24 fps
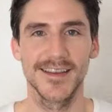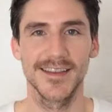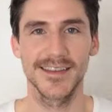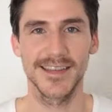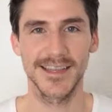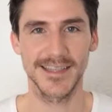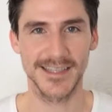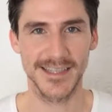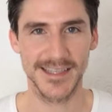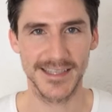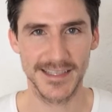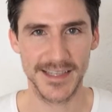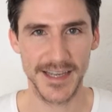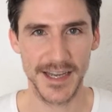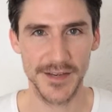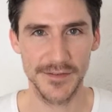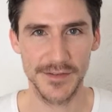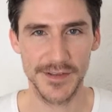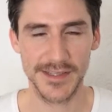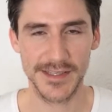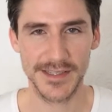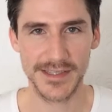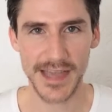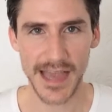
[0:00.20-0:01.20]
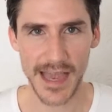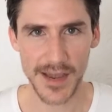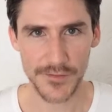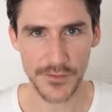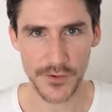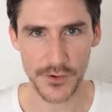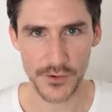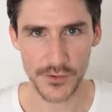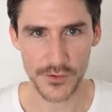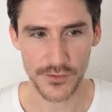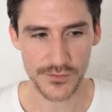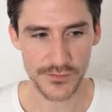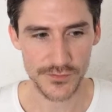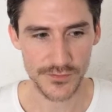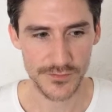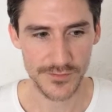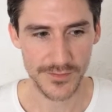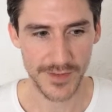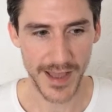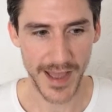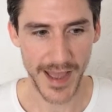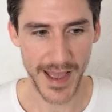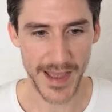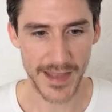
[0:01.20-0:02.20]
This is David Saville,
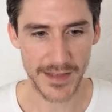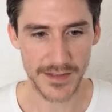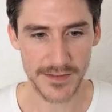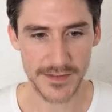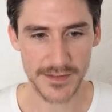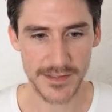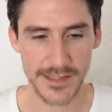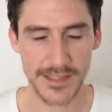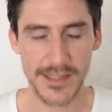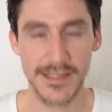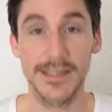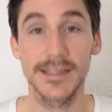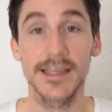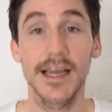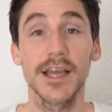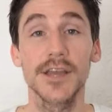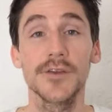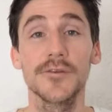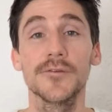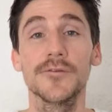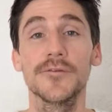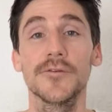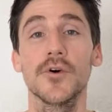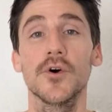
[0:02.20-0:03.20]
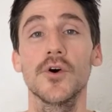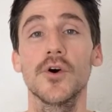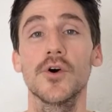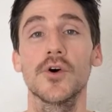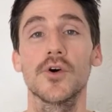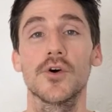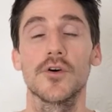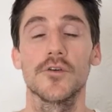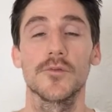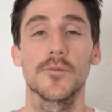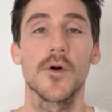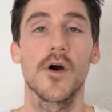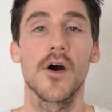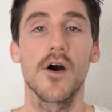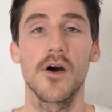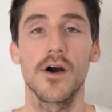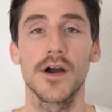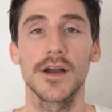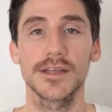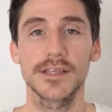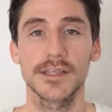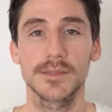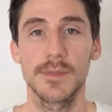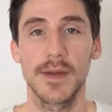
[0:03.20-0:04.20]
and this is day four of my
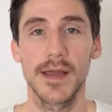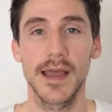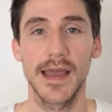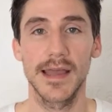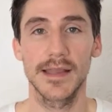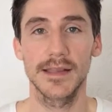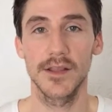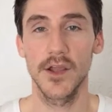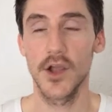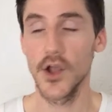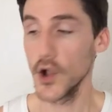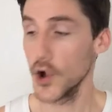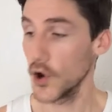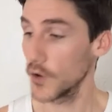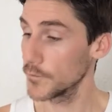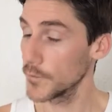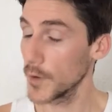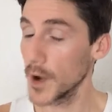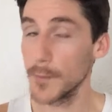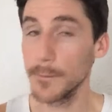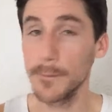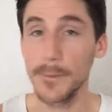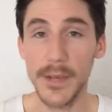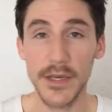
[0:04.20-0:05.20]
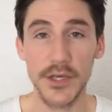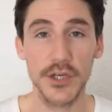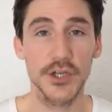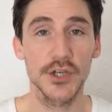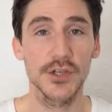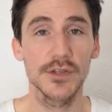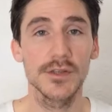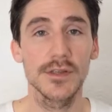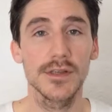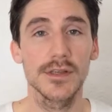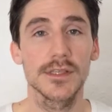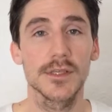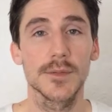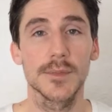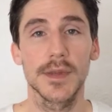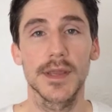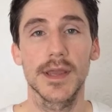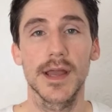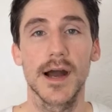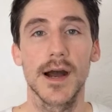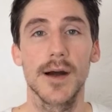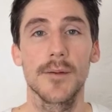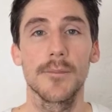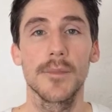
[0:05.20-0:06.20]
Iceman, of my mission to
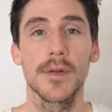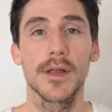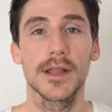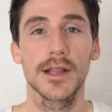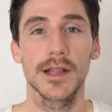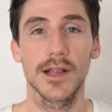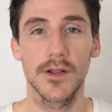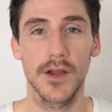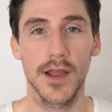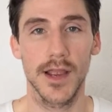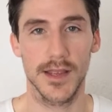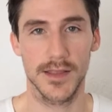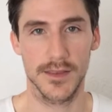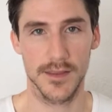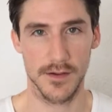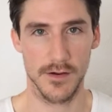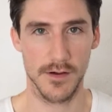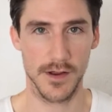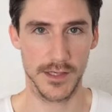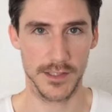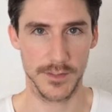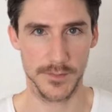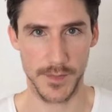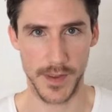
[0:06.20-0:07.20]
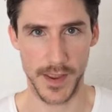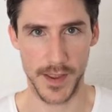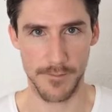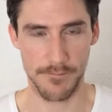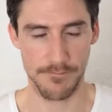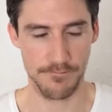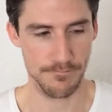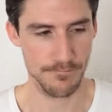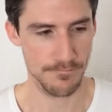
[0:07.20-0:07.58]
become like the Iceman.